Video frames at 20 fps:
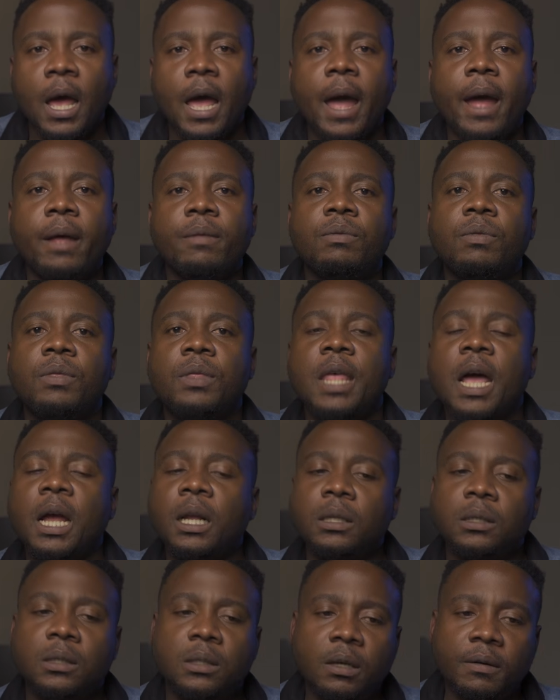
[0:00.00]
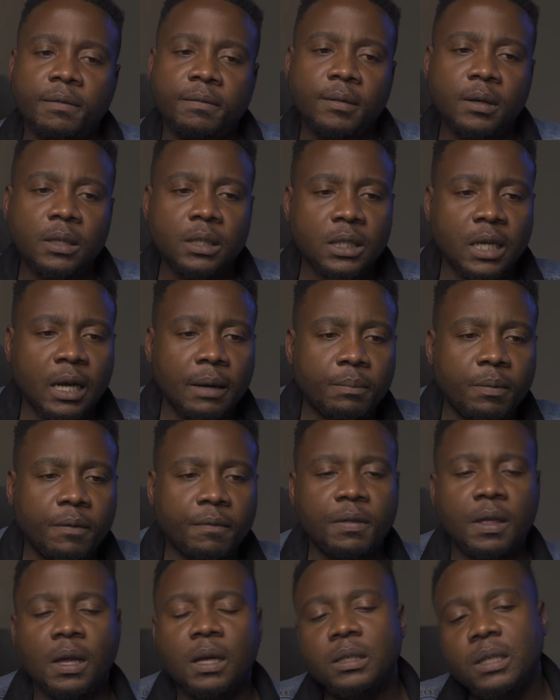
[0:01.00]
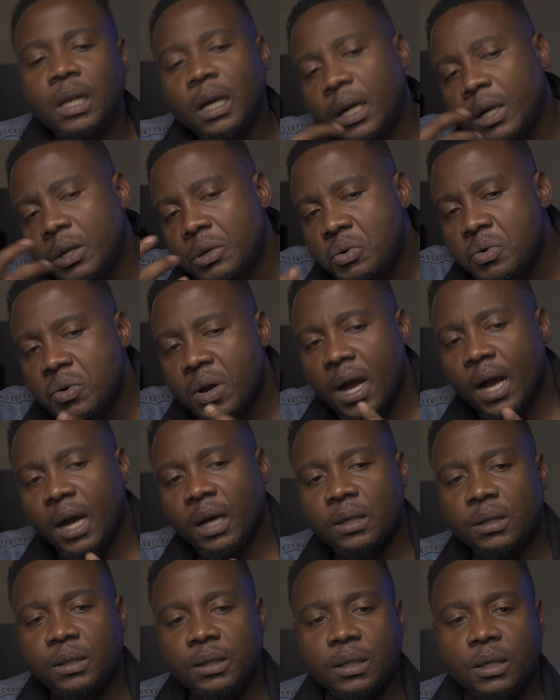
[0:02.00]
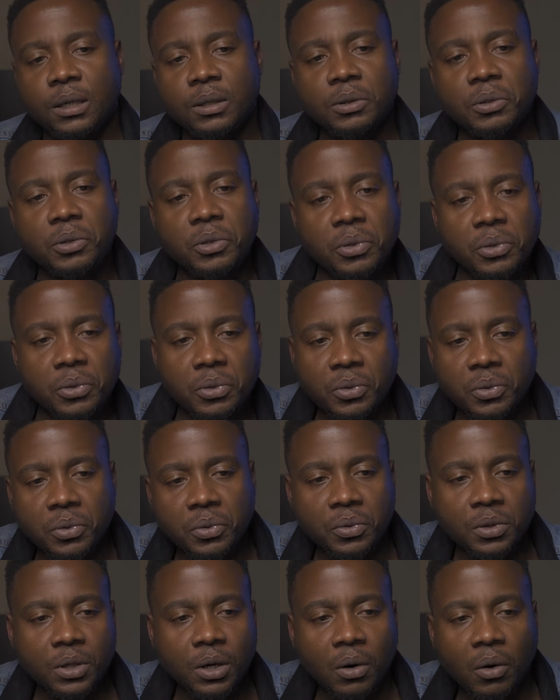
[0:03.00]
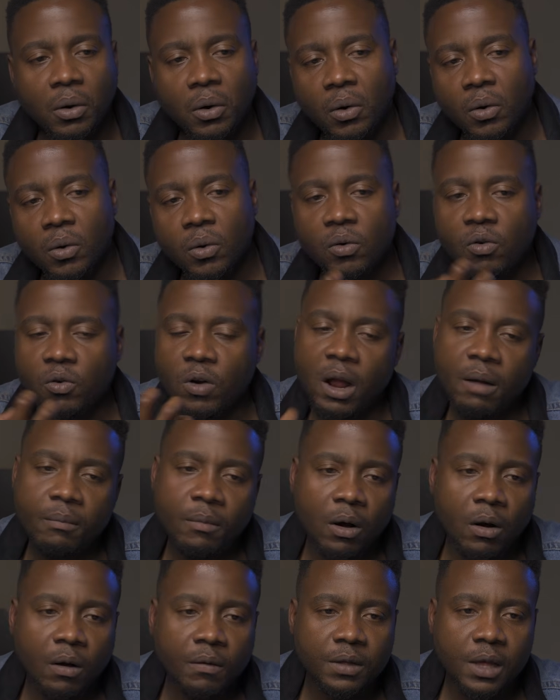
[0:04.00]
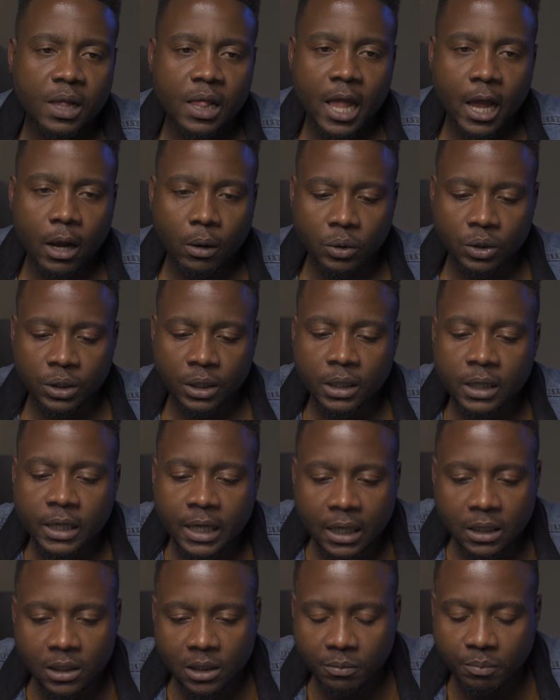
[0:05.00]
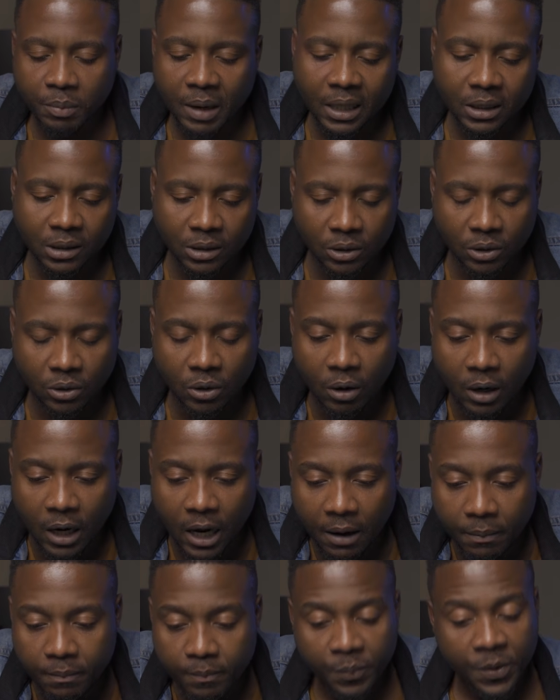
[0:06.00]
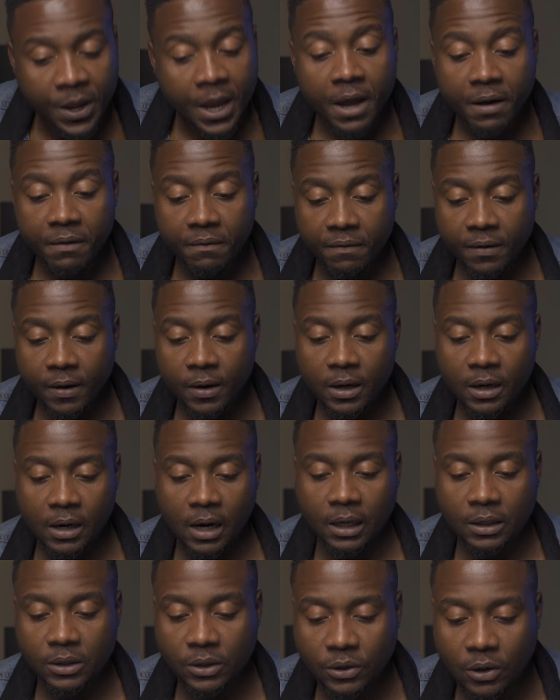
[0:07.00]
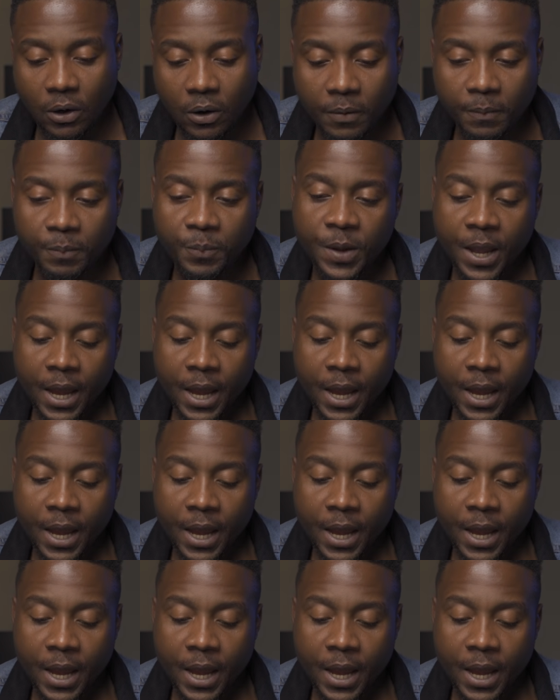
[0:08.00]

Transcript: And that different type of thing is like a new accent to the whole grammar of the language, and it can spice the song up. Very nice song.